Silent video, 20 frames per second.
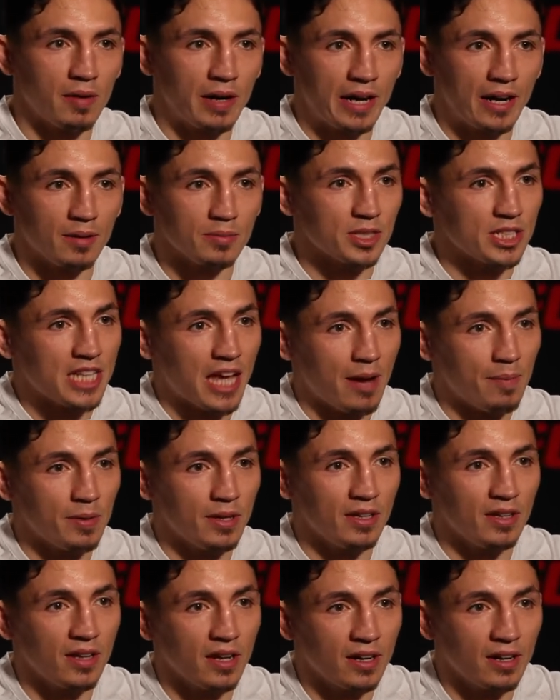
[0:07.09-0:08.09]
Right now I'm just
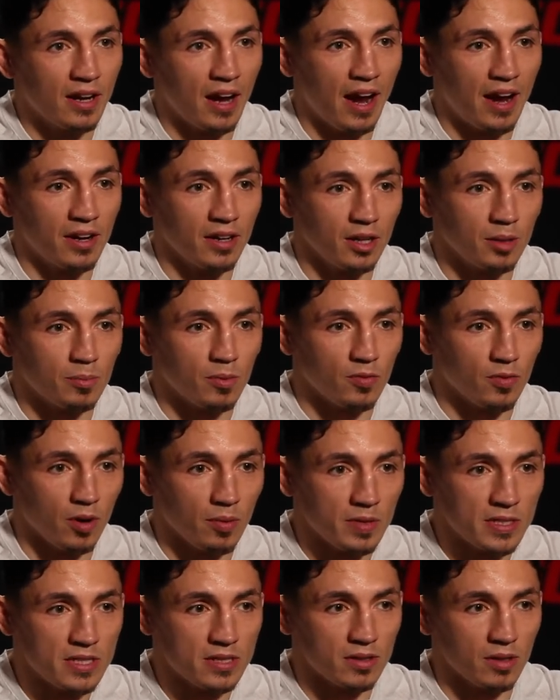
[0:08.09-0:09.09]
happy that I had a good
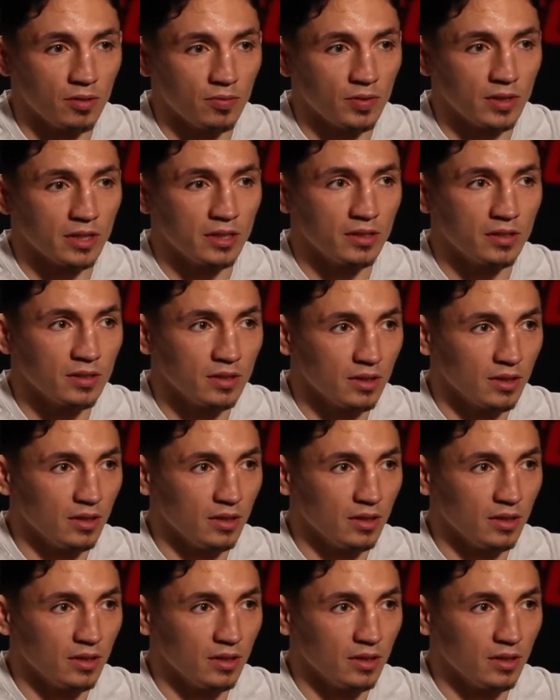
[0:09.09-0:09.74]
performance and hopefully